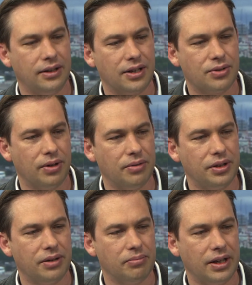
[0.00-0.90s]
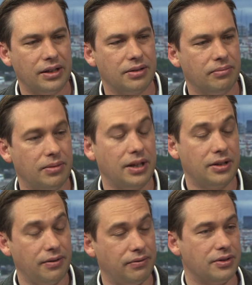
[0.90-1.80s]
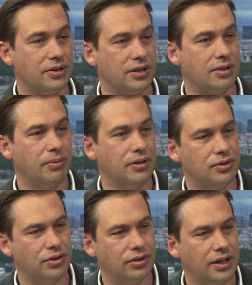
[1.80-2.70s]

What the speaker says: And that's where we can make a difference, I suppose, John.